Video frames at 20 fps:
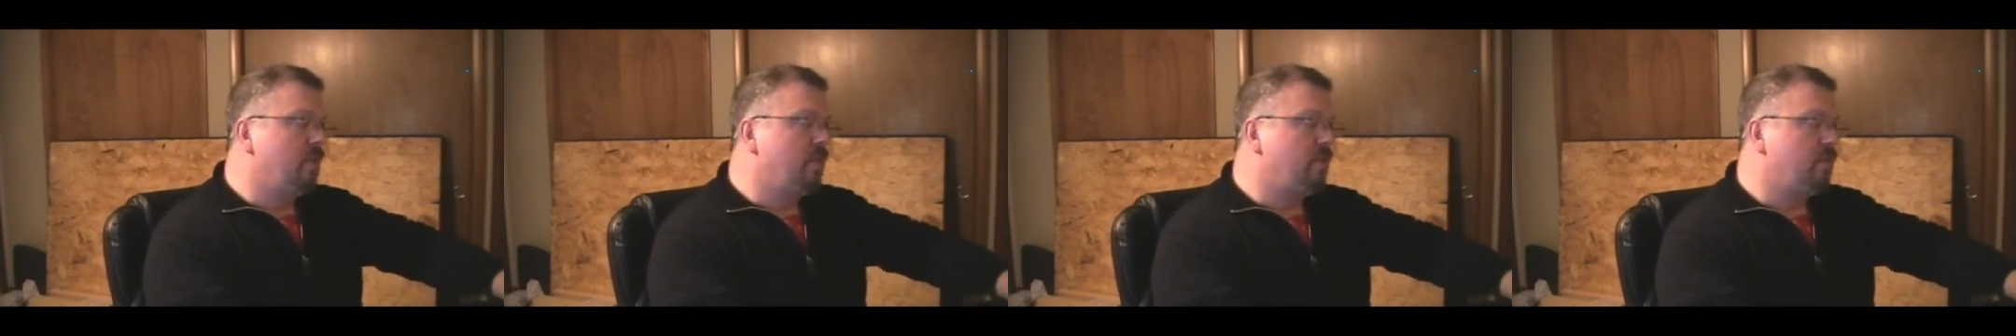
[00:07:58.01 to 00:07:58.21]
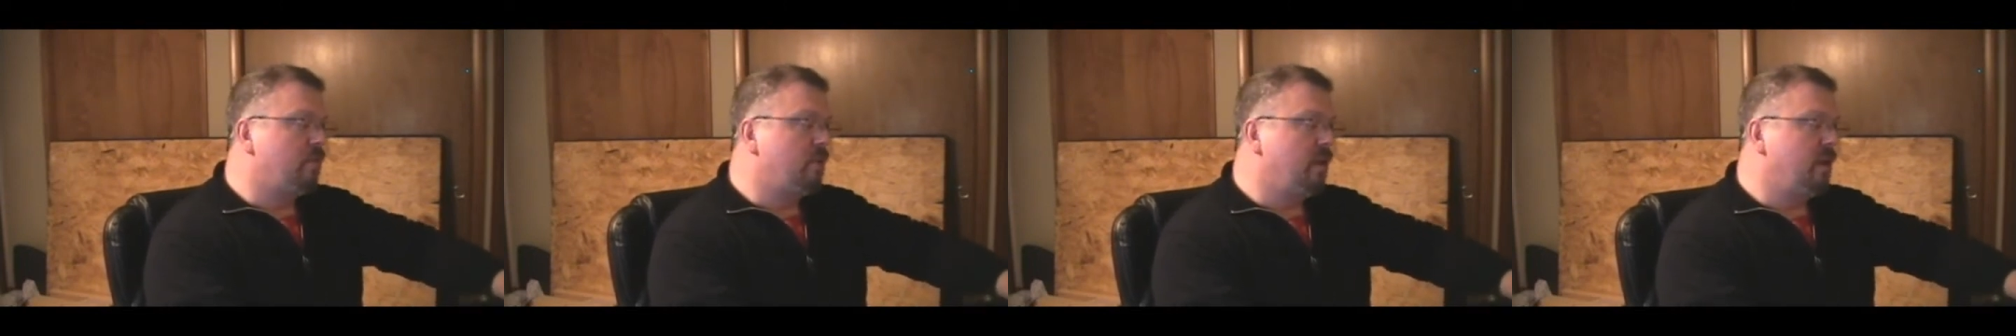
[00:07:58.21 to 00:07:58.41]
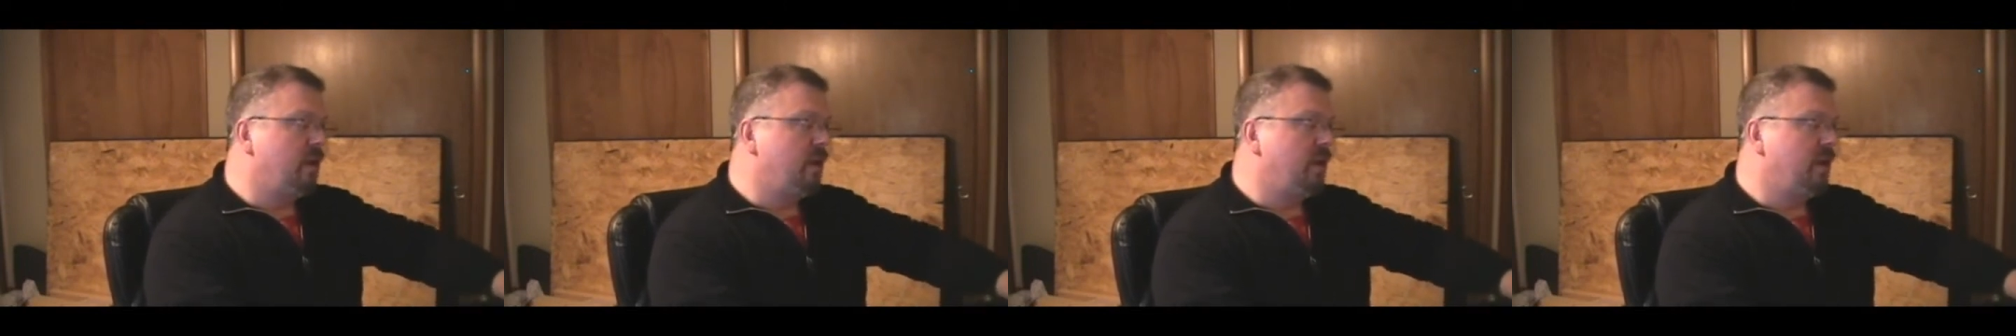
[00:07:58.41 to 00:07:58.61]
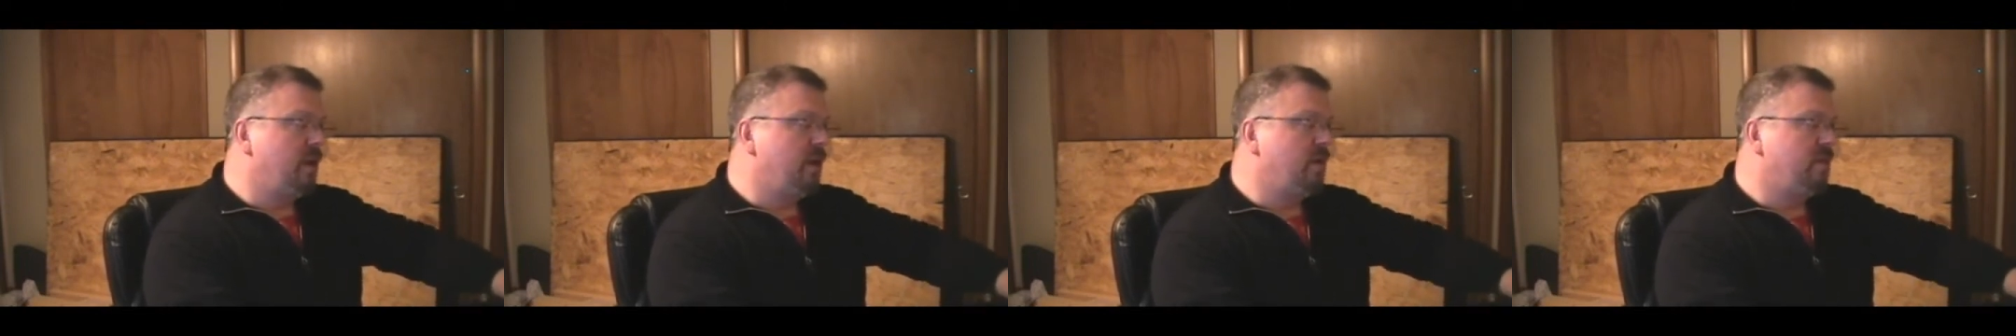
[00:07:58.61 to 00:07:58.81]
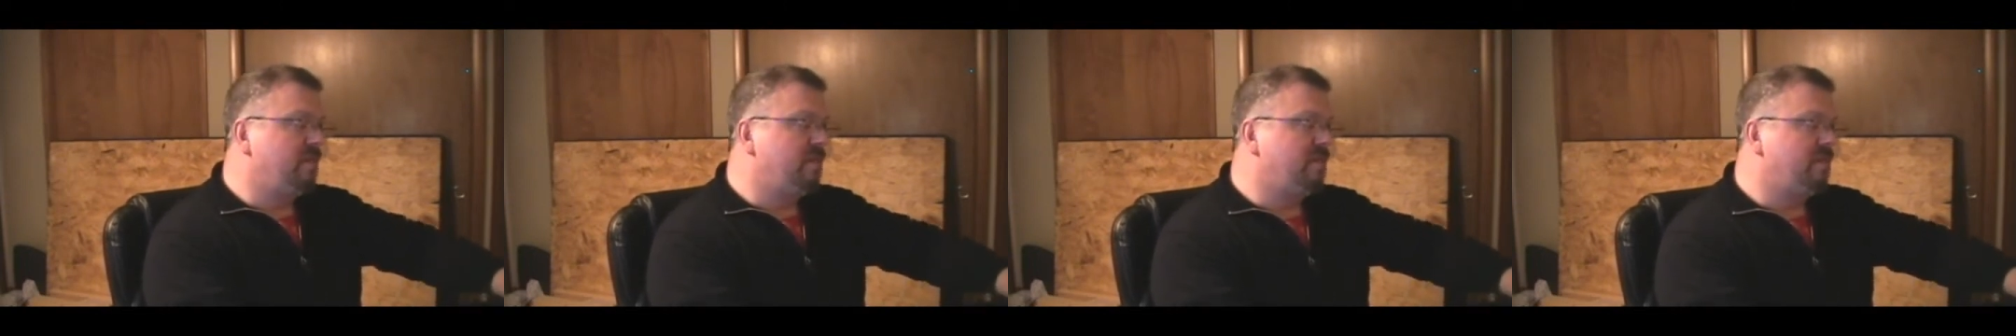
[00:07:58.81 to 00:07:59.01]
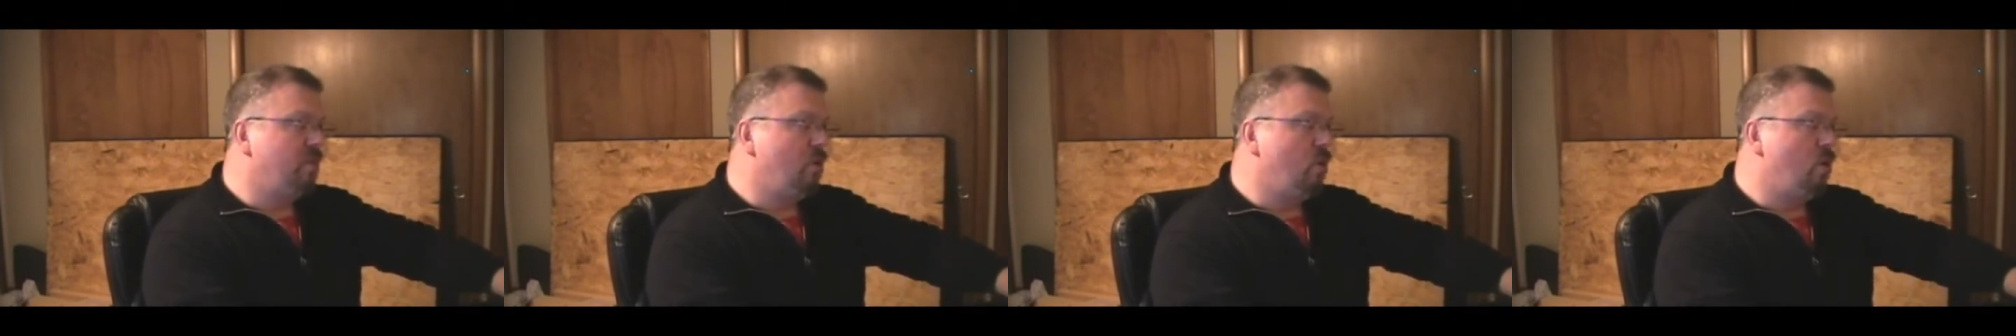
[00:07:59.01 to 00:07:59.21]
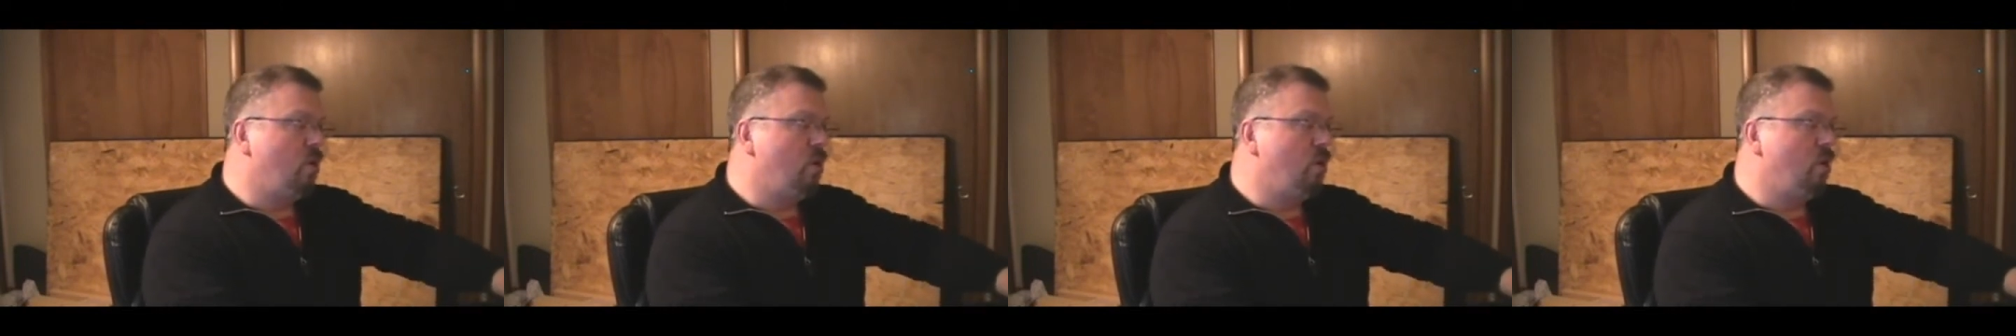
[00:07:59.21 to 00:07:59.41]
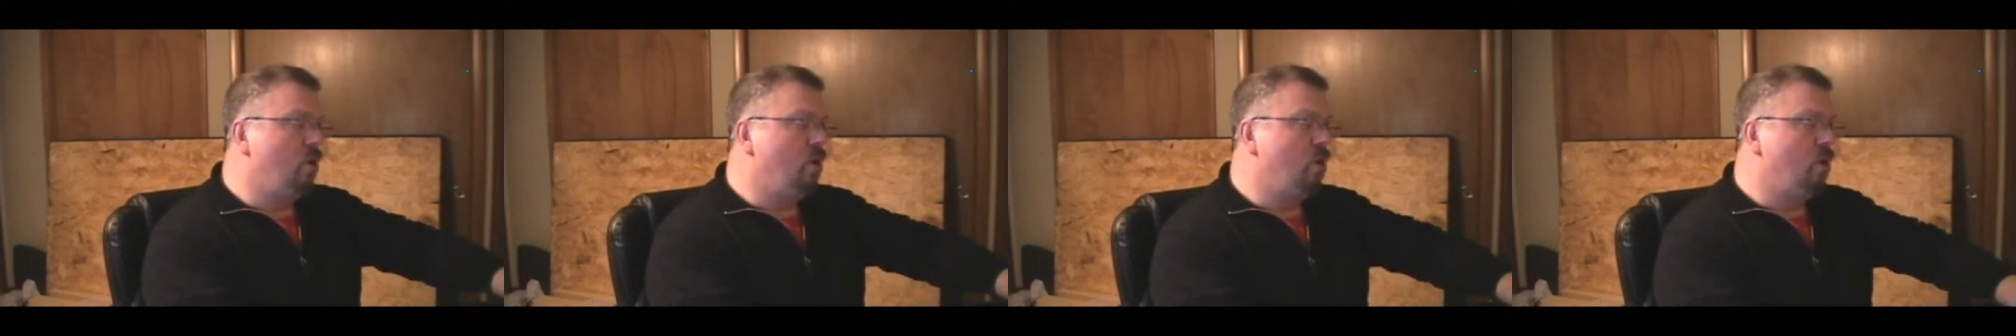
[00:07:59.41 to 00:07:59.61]
3,
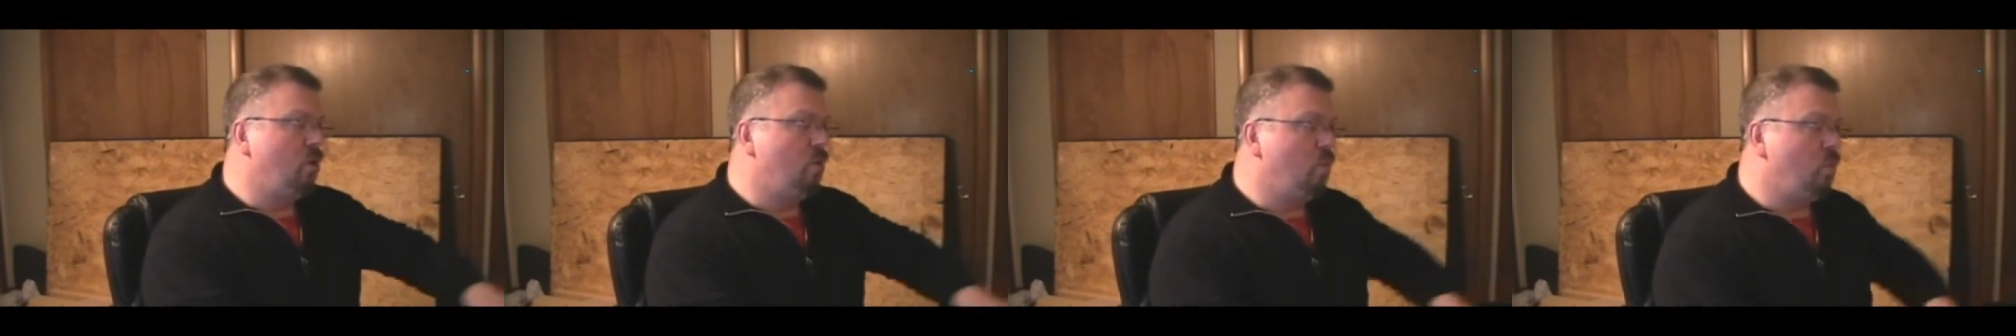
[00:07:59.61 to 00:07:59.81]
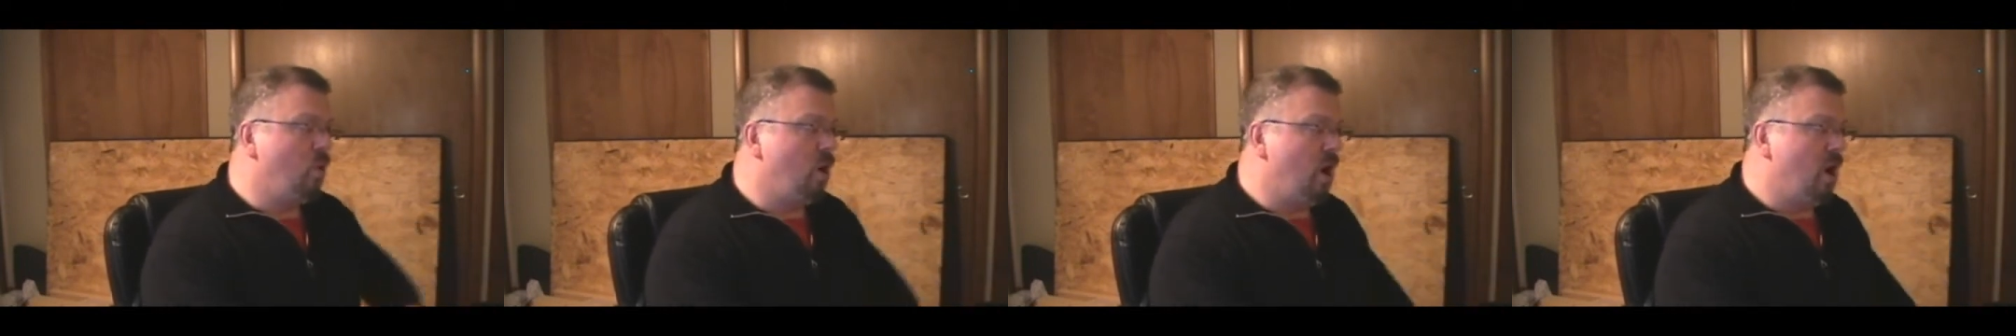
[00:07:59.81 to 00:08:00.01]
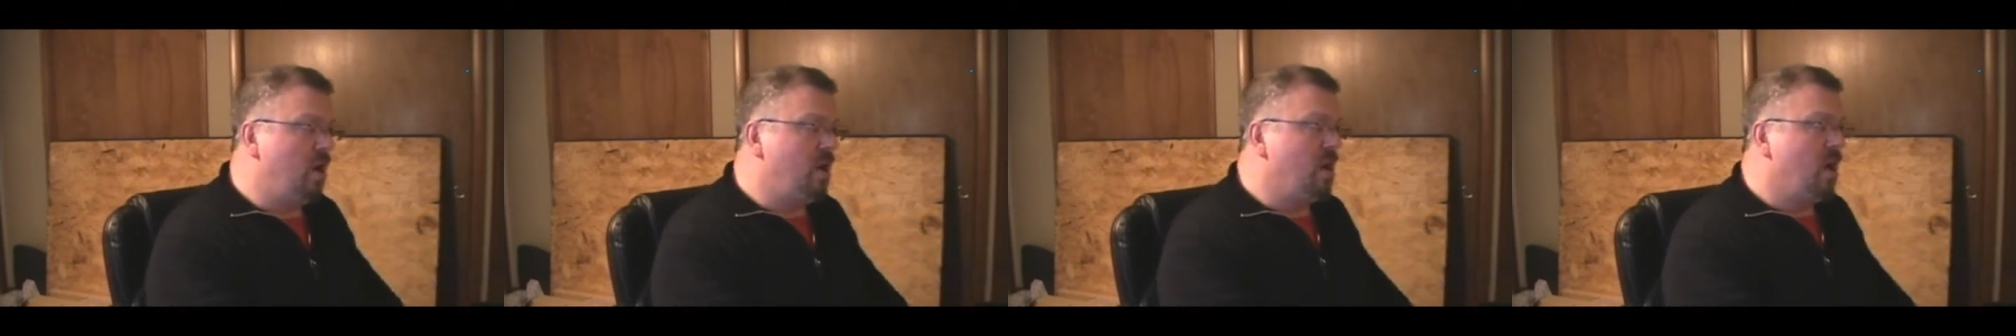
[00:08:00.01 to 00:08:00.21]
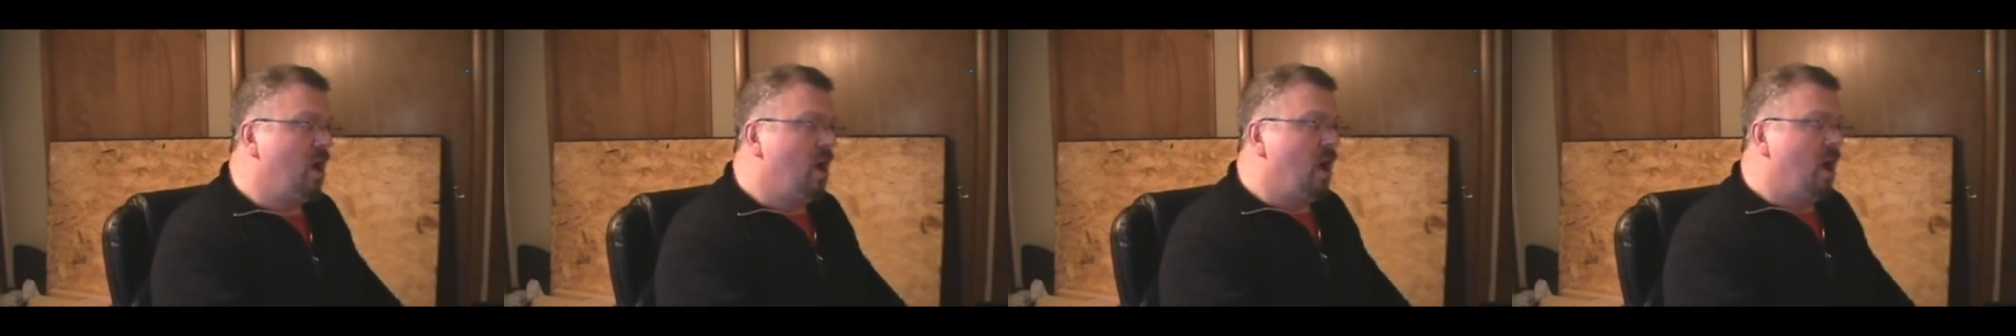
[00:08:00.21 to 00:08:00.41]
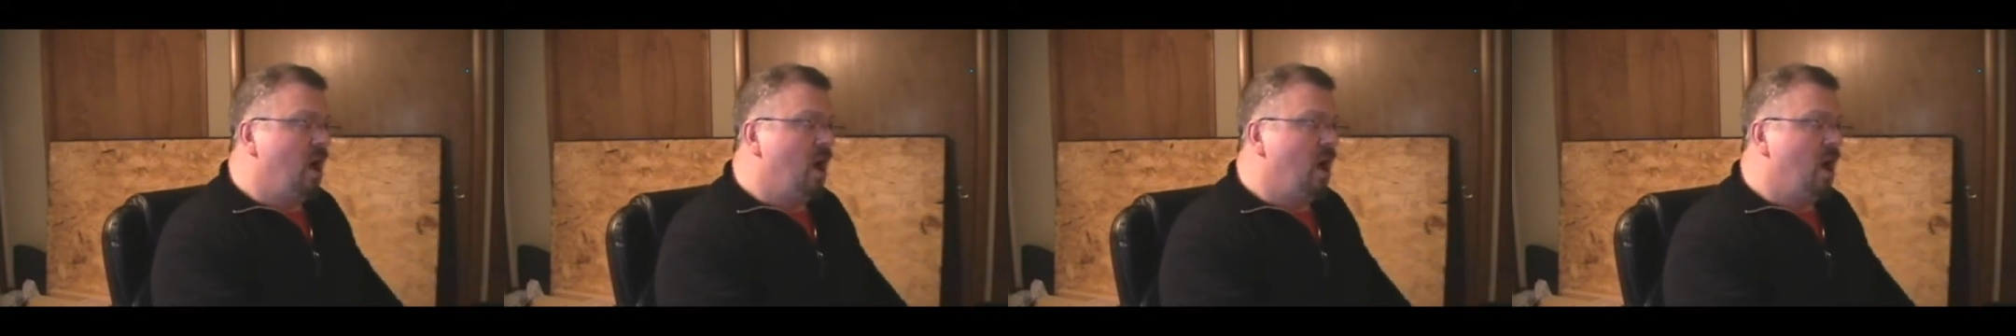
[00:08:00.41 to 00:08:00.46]
4, 1.